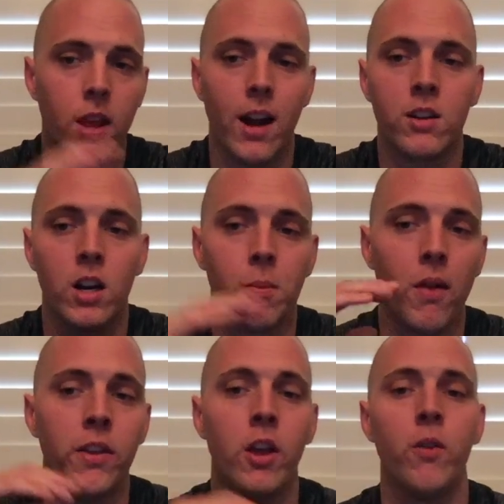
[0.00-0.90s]
that I've talked about
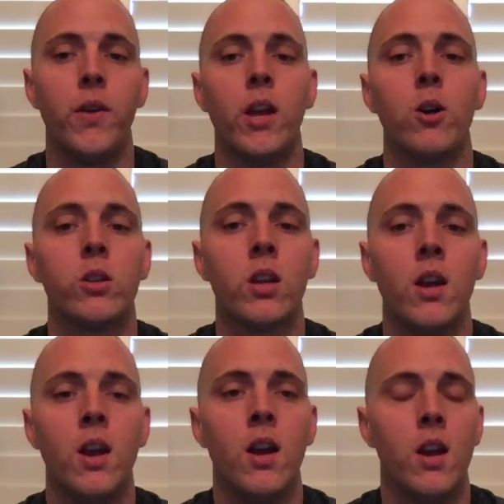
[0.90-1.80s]
in the other videos,
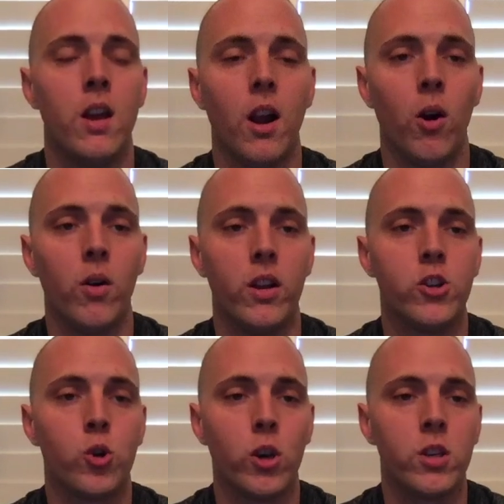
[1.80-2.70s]

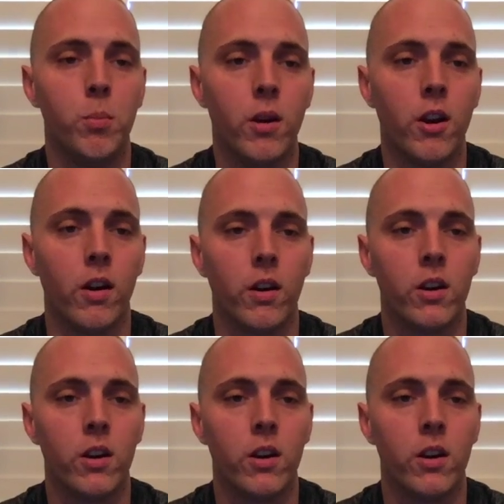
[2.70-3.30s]
enjoy some beer.